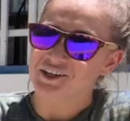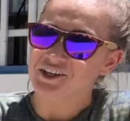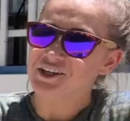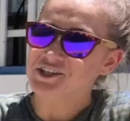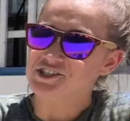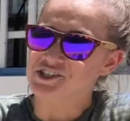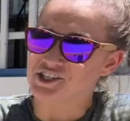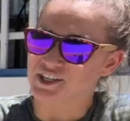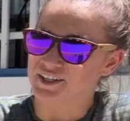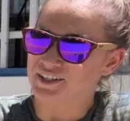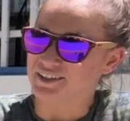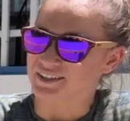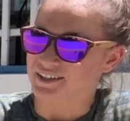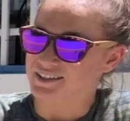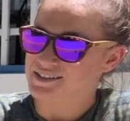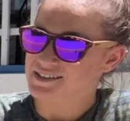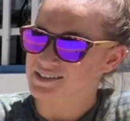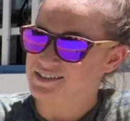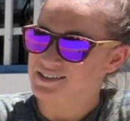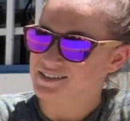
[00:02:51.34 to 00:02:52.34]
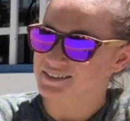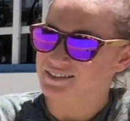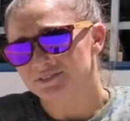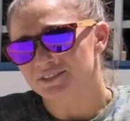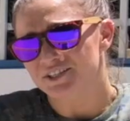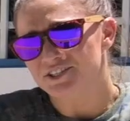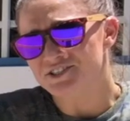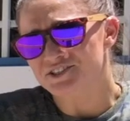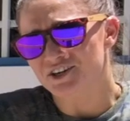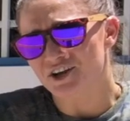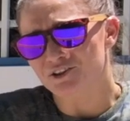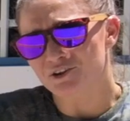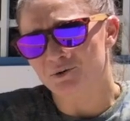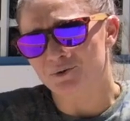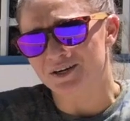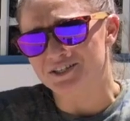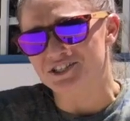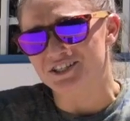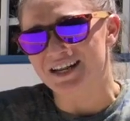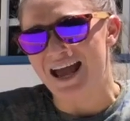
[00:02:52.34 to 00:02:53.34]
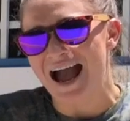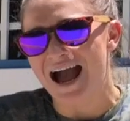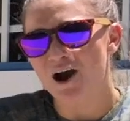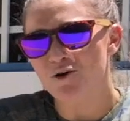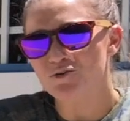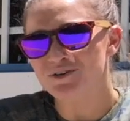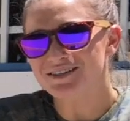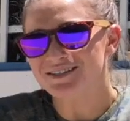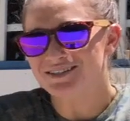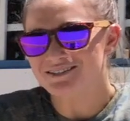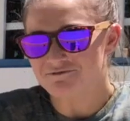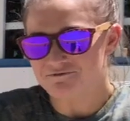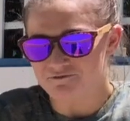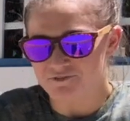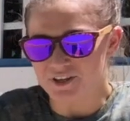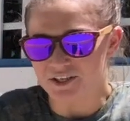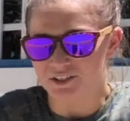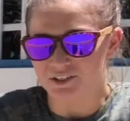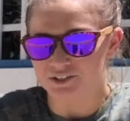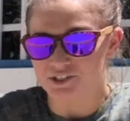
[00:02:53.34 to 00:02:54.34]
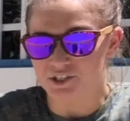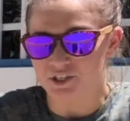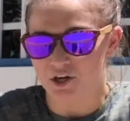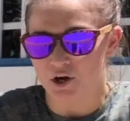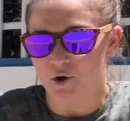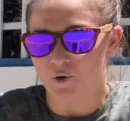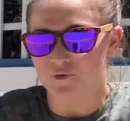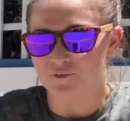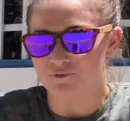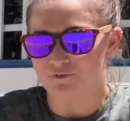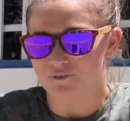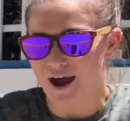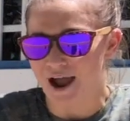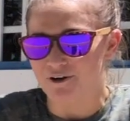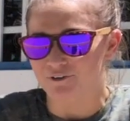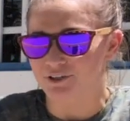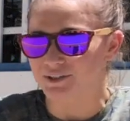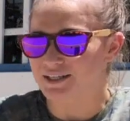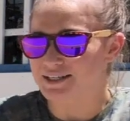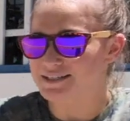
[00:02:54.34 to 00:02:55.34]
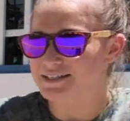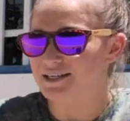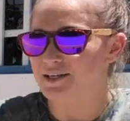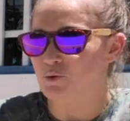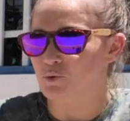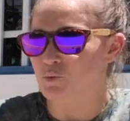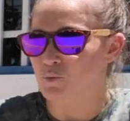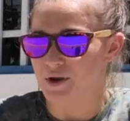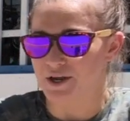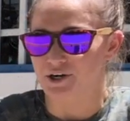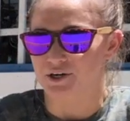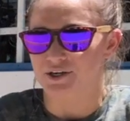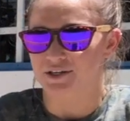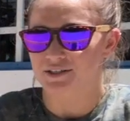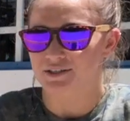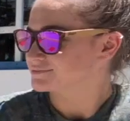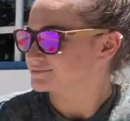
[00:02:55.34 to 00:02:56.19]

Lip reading: You're a genius. Here's another question. How does it feel to go viral? Is it weird?